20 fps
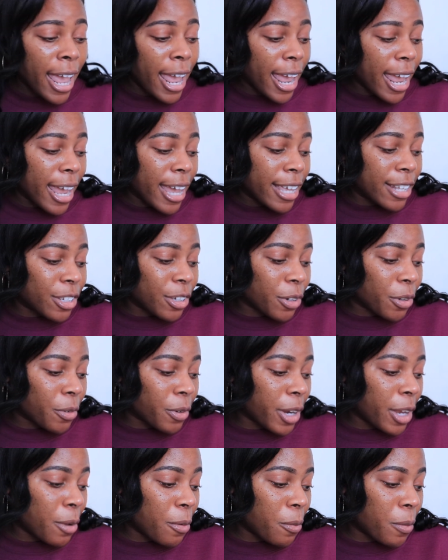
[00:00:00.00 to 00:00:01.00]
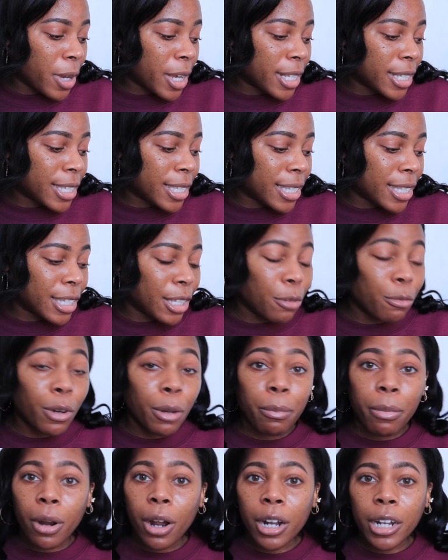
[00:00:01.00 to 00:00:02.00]
and a great way to see
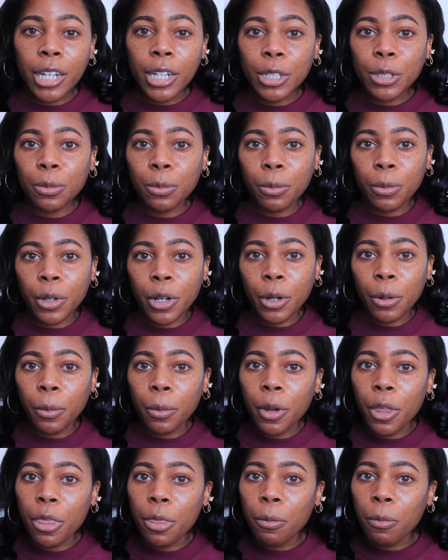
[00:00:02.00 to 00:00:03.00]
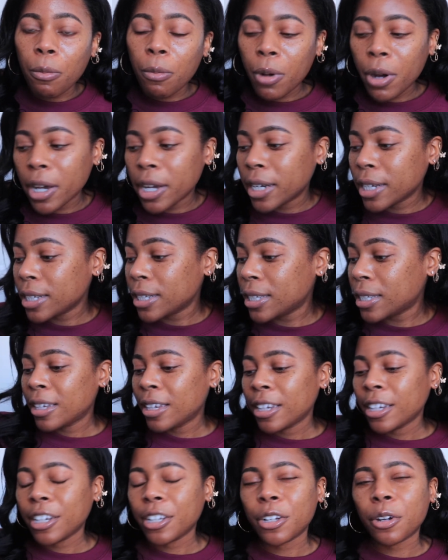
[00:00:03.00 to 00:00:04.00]
what products work with what,
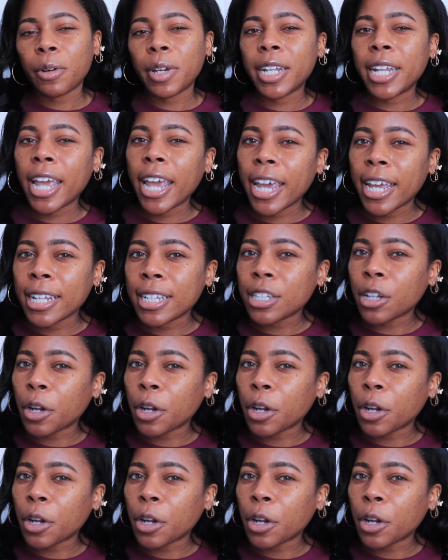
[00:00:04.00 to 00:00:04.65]
you know, enhance